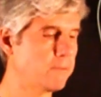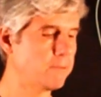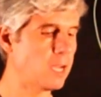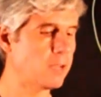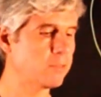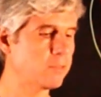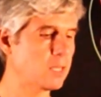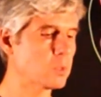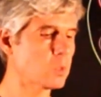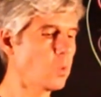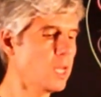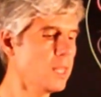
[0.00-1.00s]
5
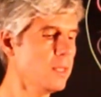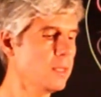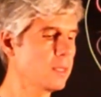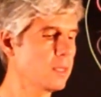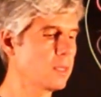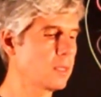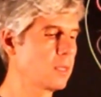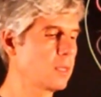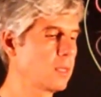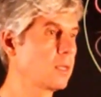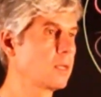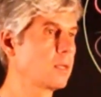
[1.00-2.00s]
times 1
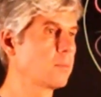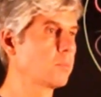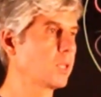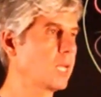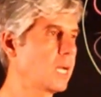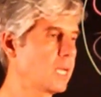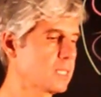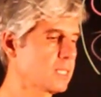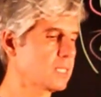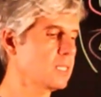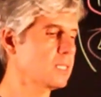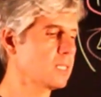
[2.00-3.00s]
plus
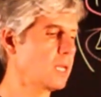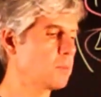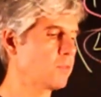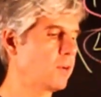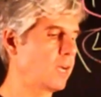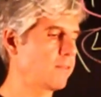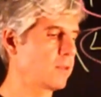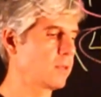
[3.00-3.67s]
6 times 5.